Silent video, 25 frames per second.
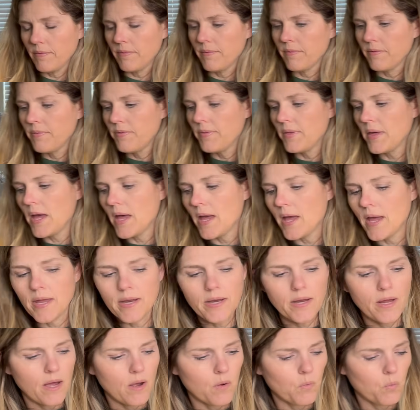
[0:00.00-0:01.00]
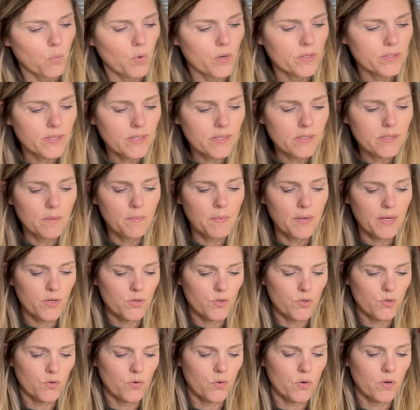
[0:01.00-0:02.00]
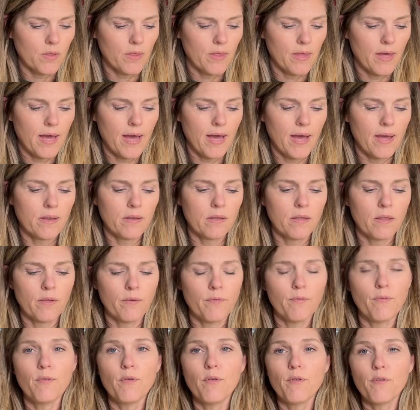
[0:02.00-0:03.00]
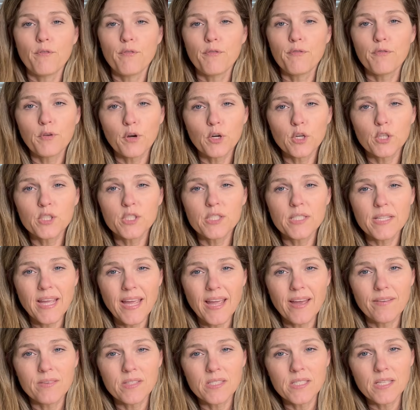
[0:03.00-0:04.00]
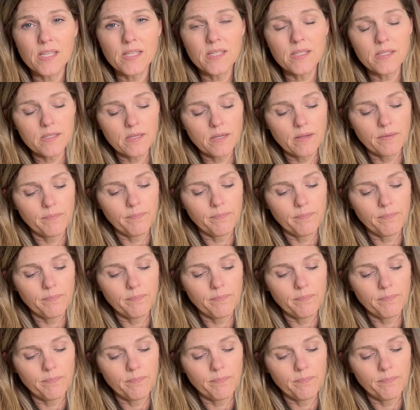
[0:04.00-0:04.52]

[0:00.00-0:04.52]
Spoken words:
Then I wanted to make sure that the first canvases,